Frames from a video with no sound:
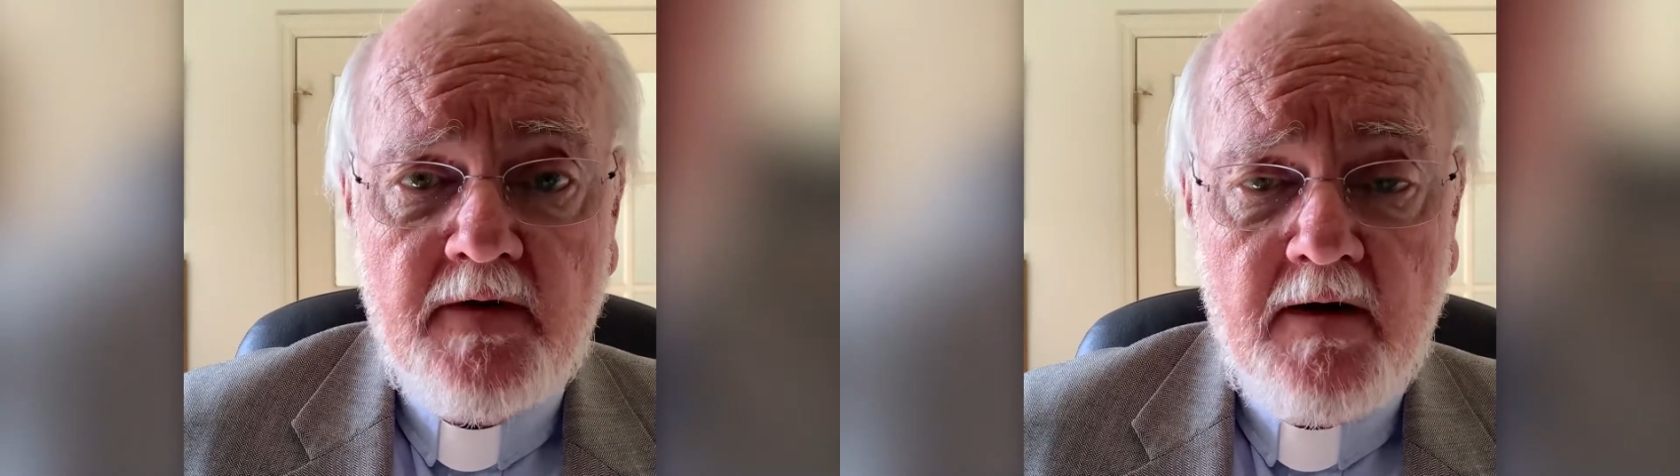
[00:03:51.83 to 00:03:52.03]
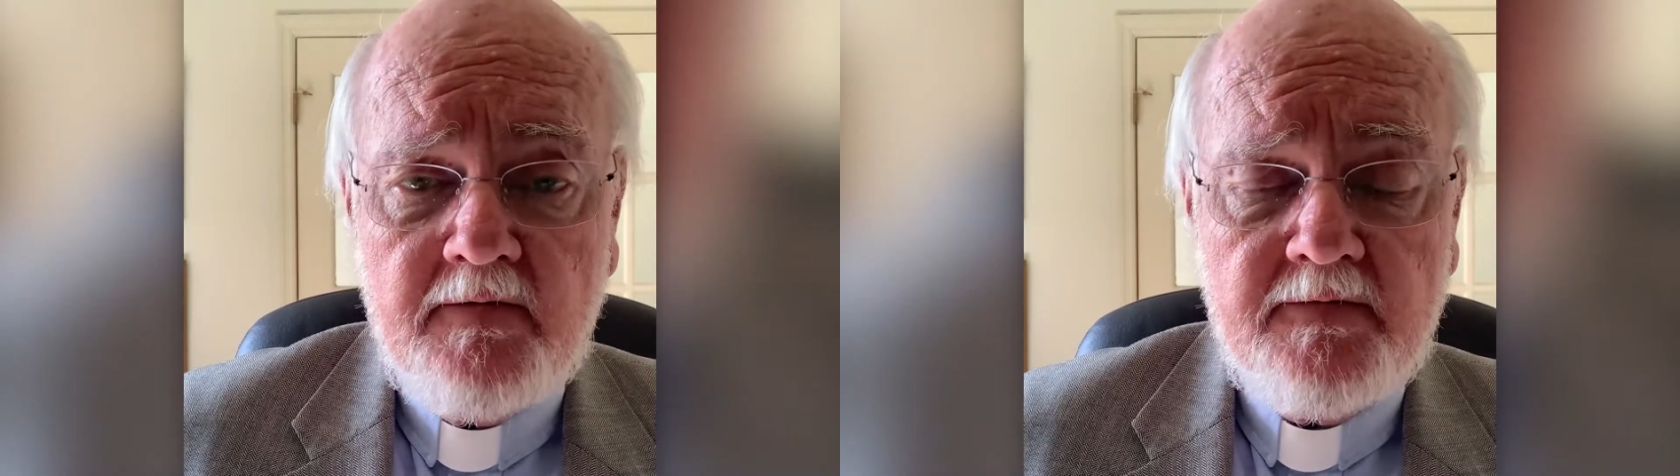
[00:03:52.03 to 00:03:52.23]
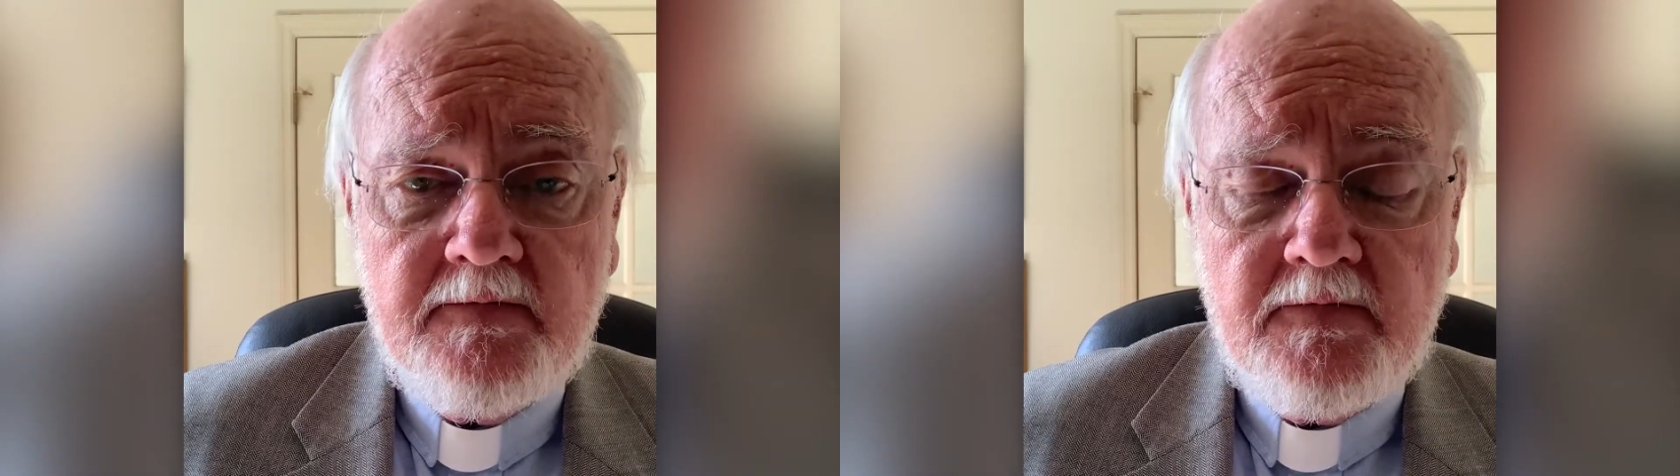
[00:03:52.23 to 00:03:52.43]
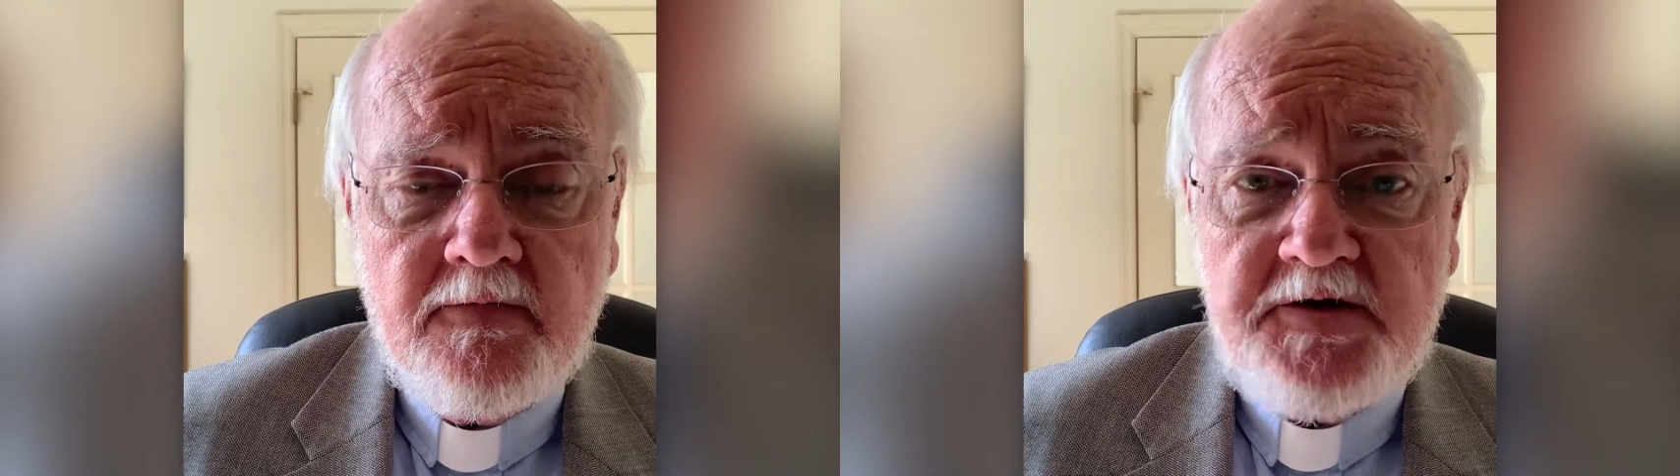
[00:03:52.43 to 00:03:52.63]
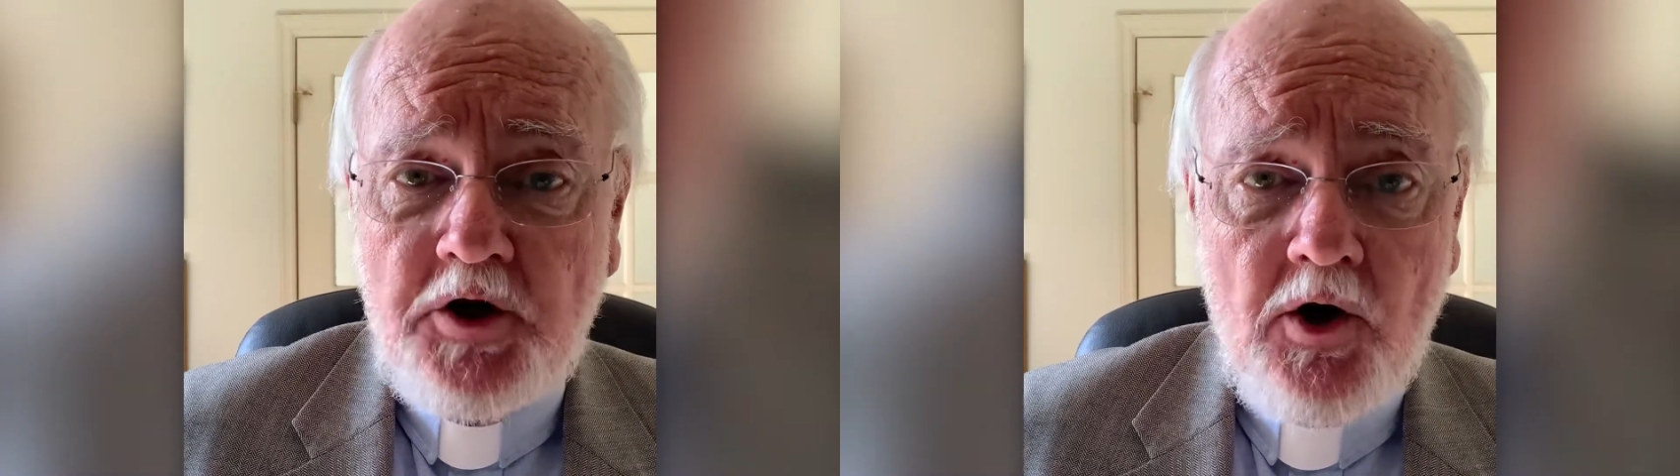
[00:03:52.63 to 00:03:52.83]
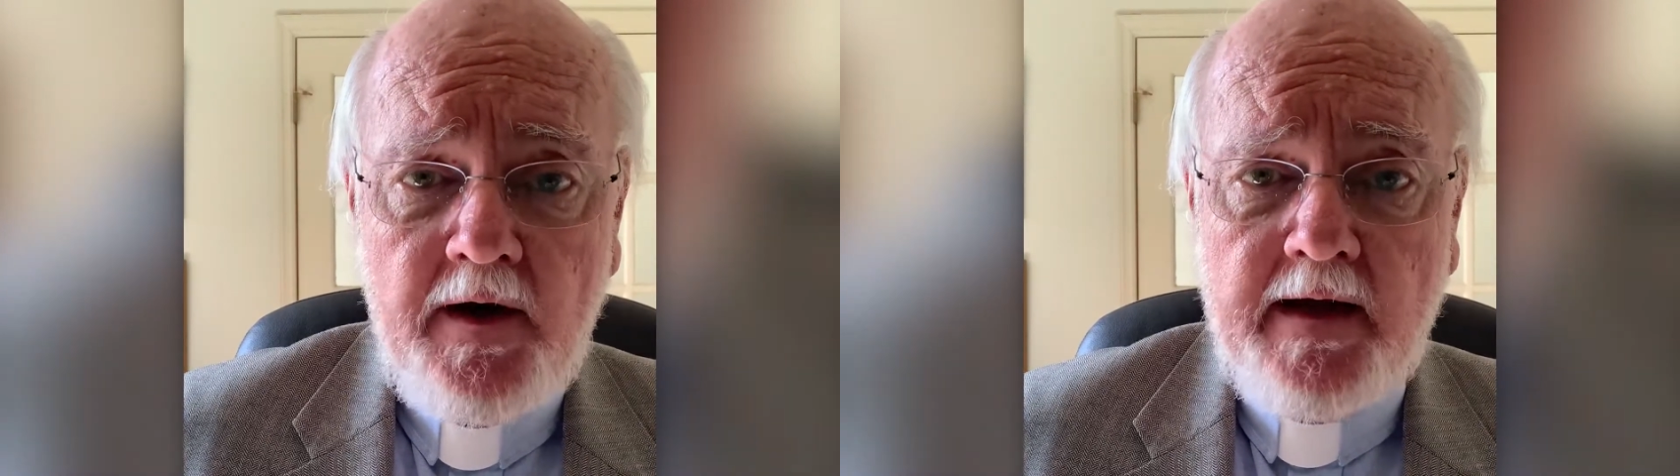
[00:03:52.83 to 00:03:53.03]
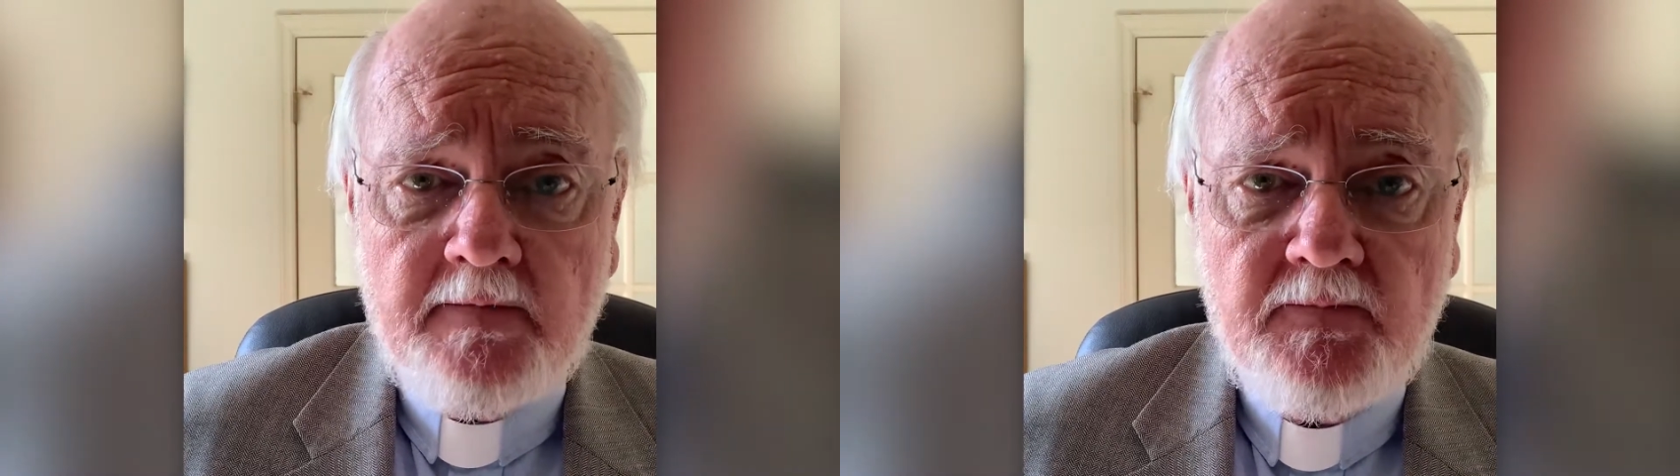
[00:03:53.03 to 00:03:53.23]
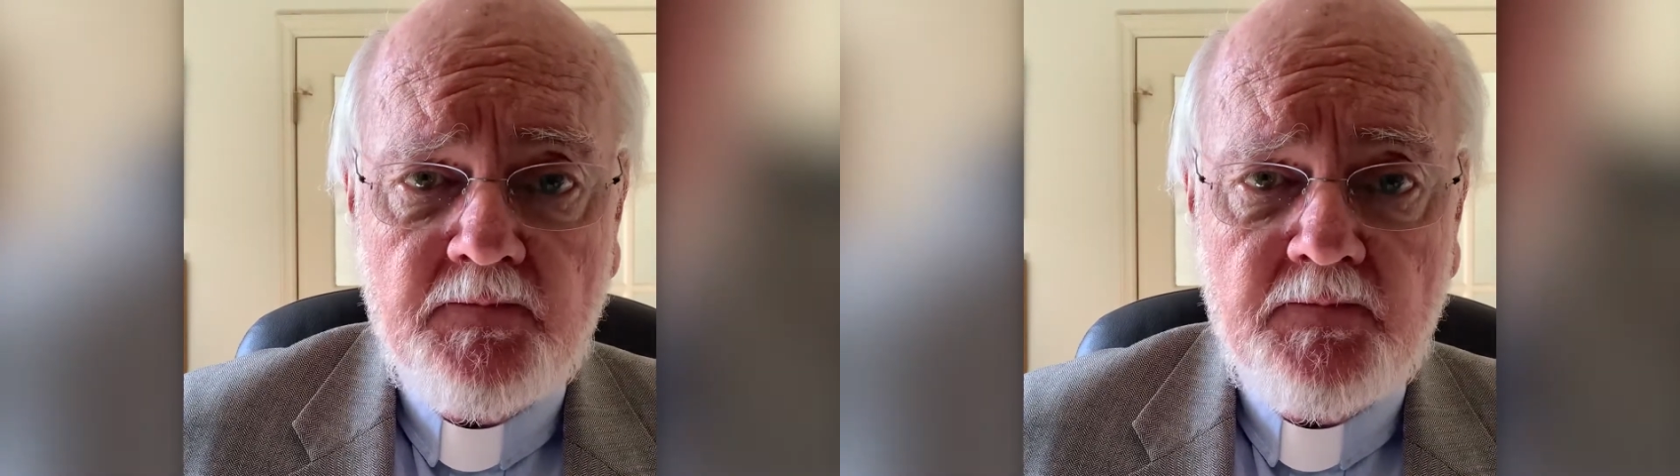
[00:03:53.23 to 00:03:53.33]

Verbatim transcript: of returning